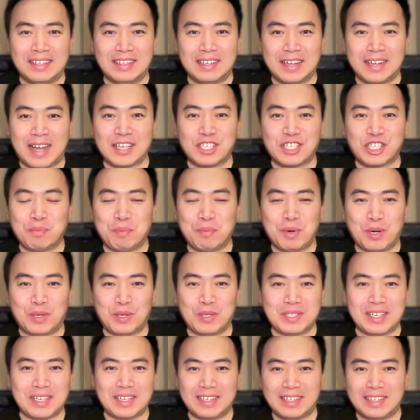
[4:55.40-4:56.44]

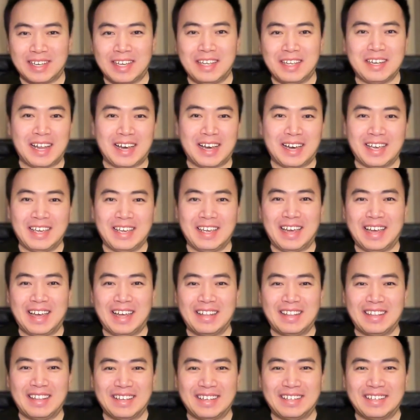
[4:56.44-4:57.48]
customers uh, in line
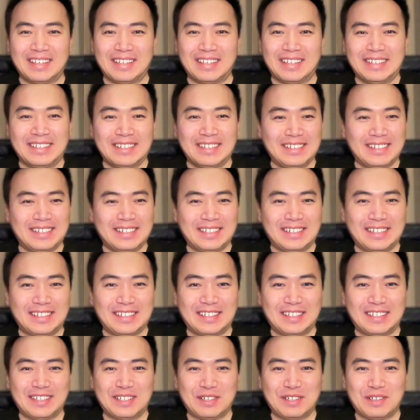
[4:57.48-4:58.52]
and uh,
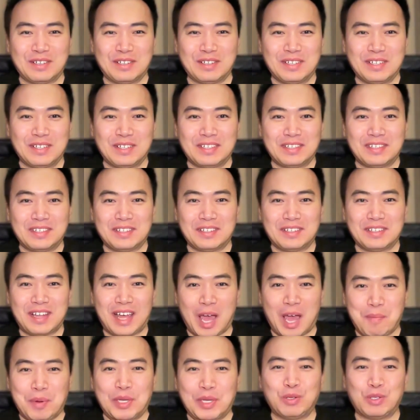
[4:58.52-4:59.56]
um,
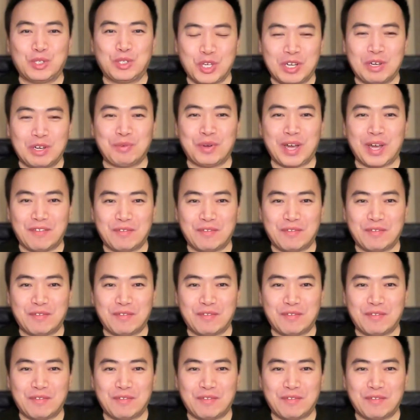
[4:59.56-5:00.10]
happy to share we have